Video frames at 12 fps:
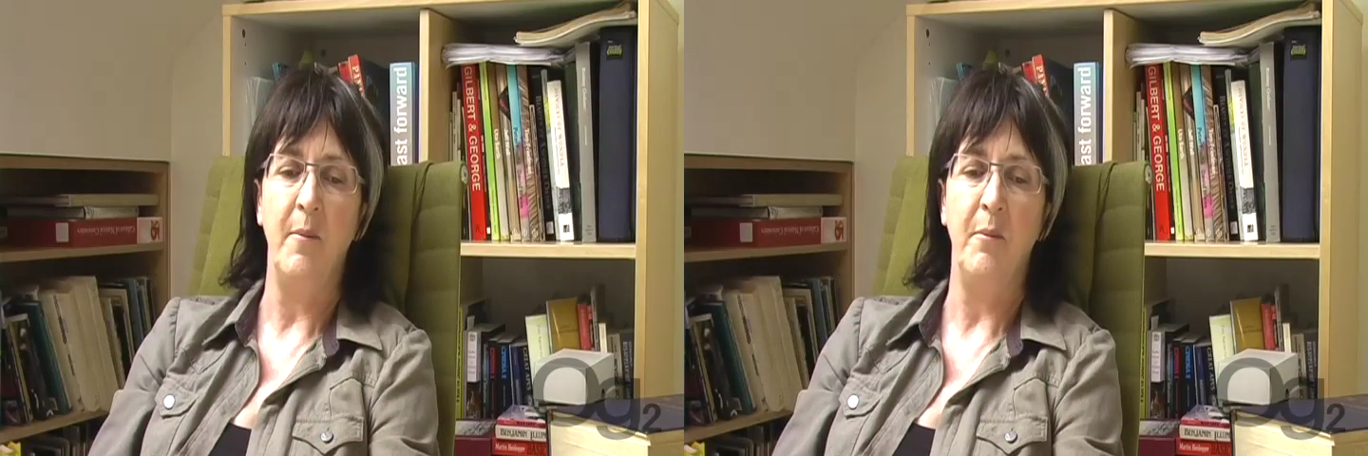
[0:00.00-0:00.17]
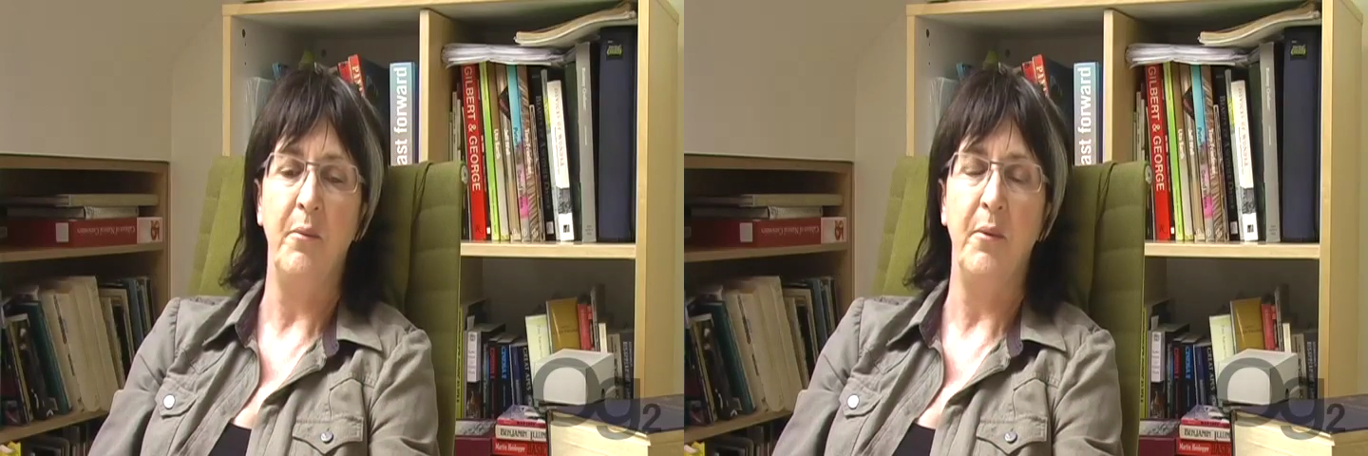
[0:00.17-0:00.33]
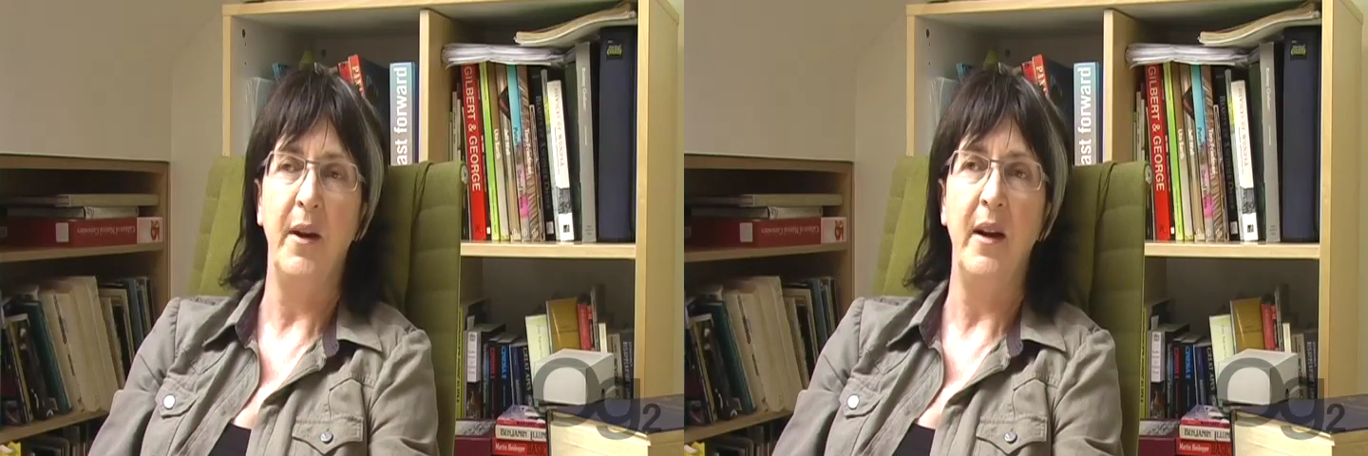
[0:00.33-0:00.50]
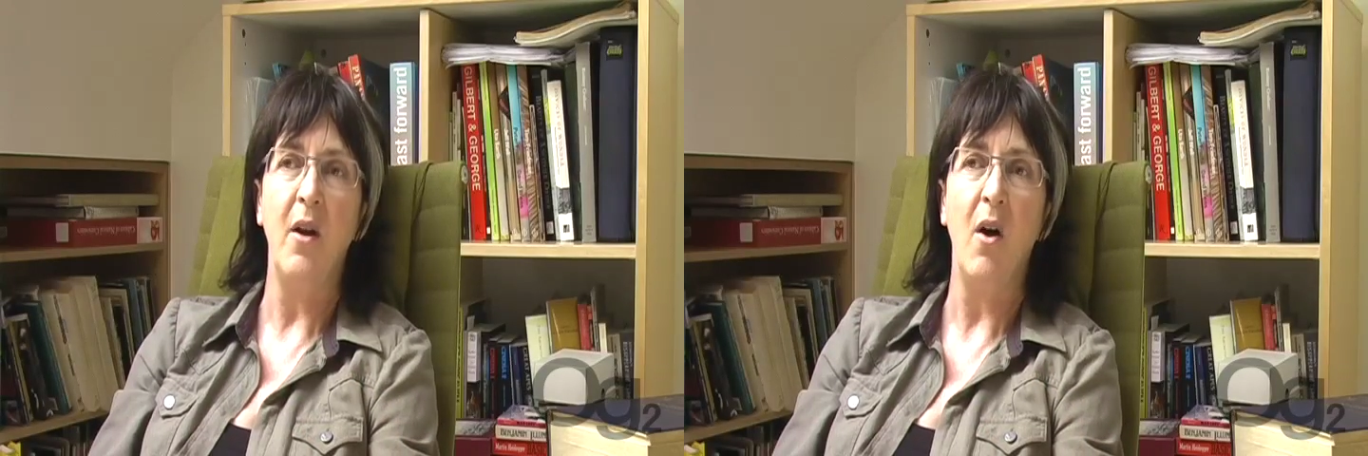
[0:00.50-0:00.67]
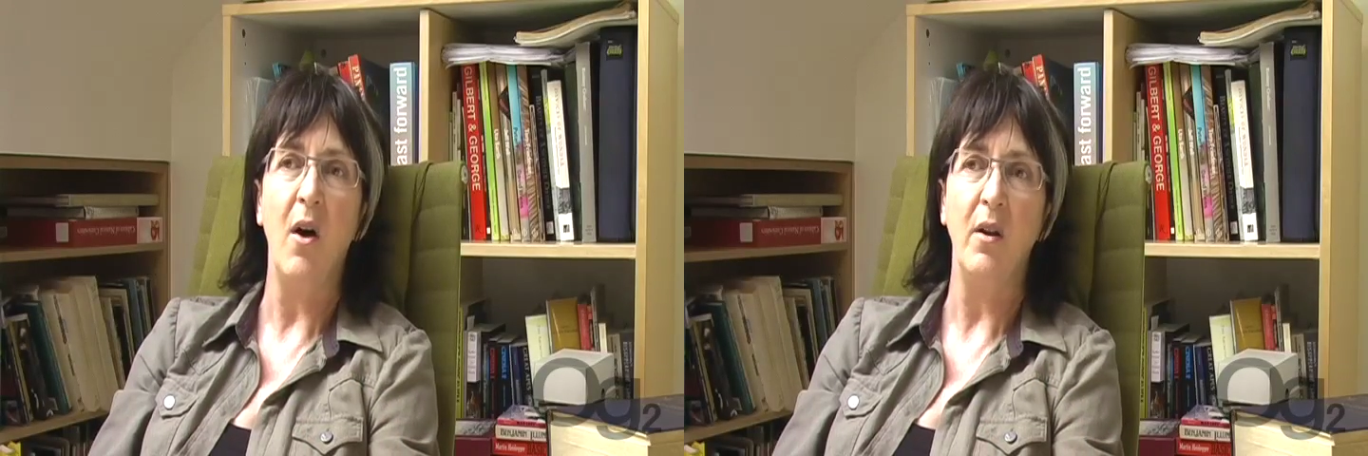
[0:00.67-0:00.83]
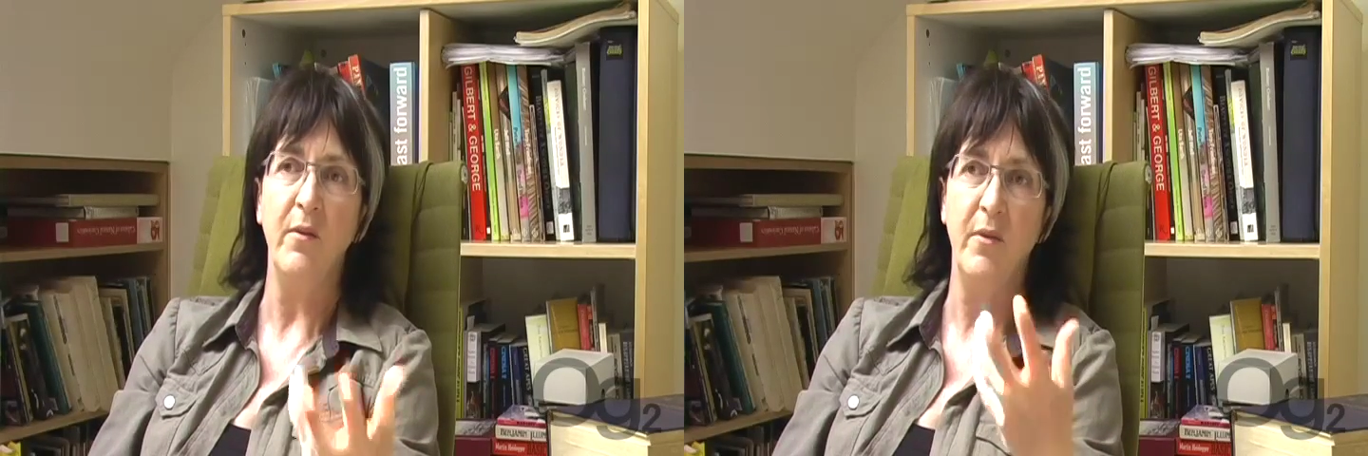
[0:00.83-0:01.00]
bring
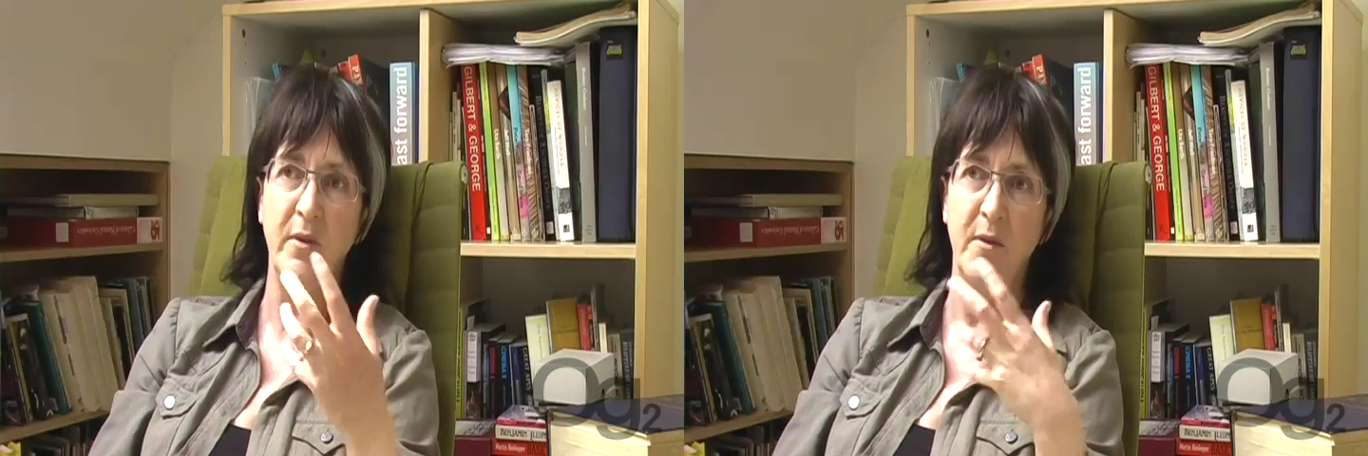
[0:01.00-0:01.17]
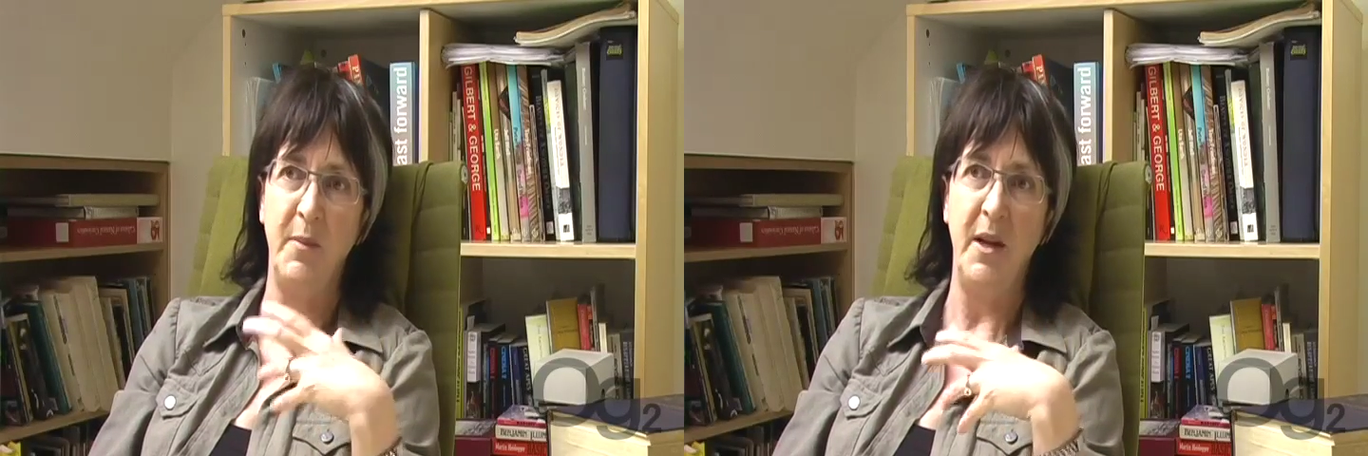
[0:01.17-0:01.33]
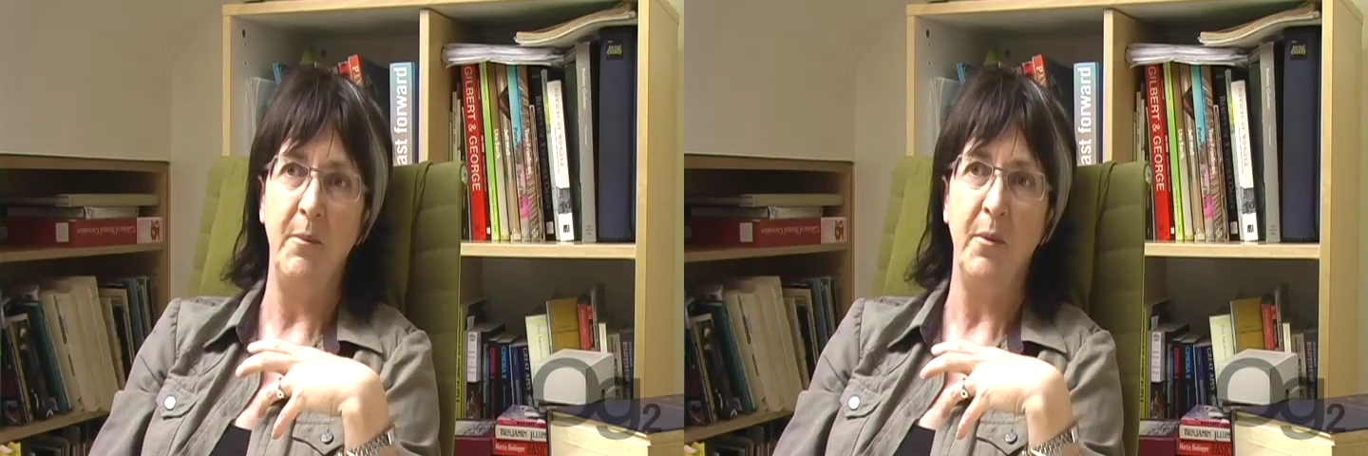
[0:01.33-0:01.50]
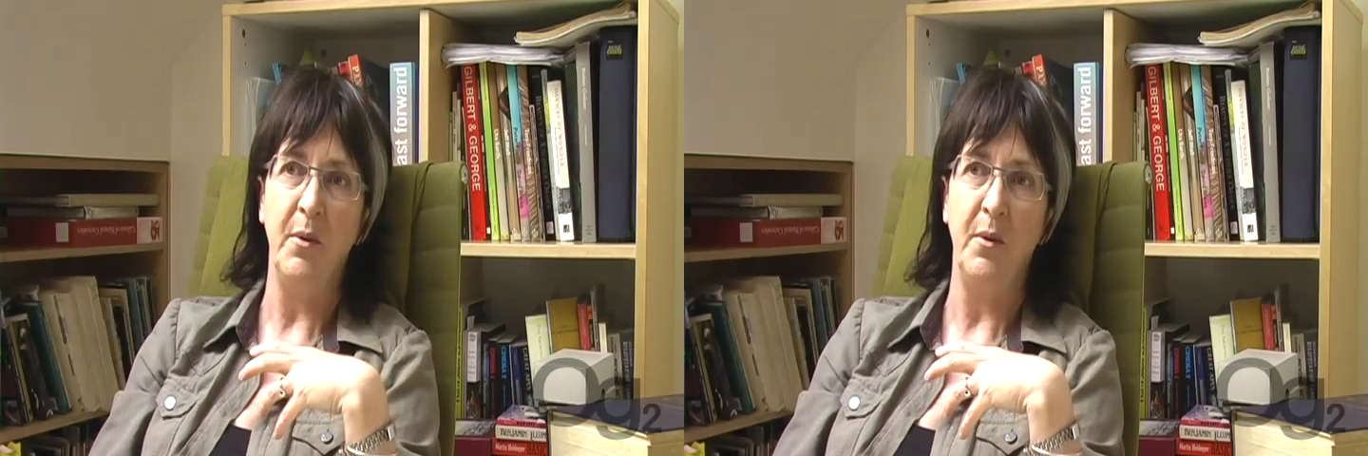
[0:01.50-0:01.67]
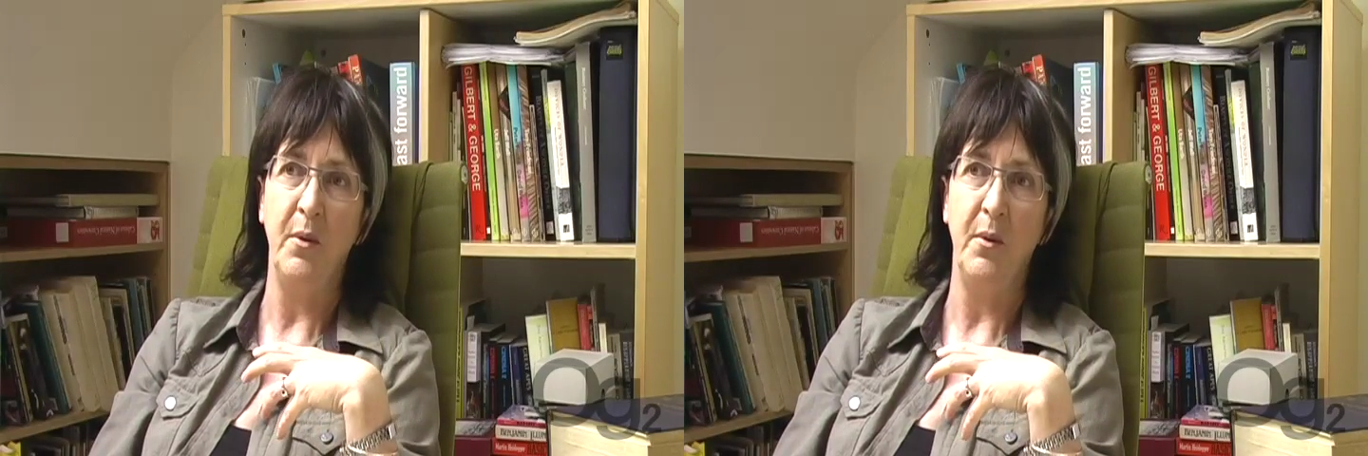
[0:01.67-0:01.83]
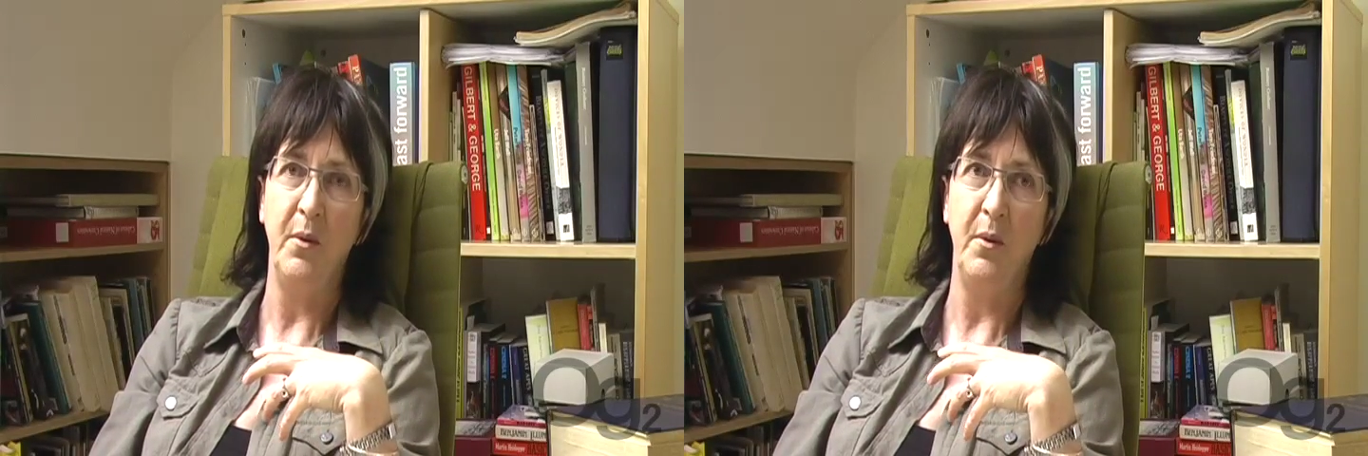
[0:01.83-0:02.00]
all of those people
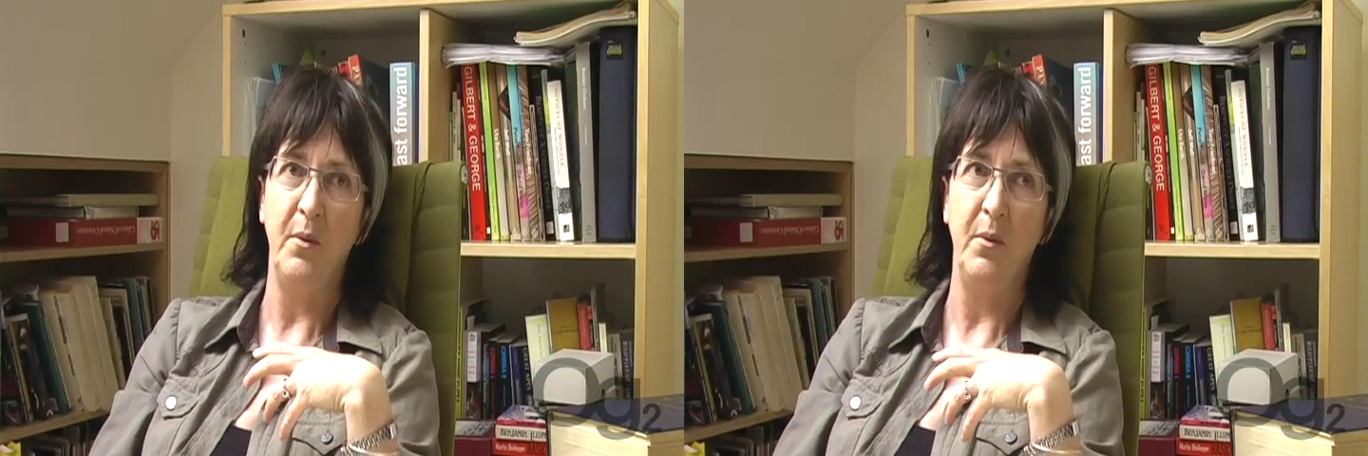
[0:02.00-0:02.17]
who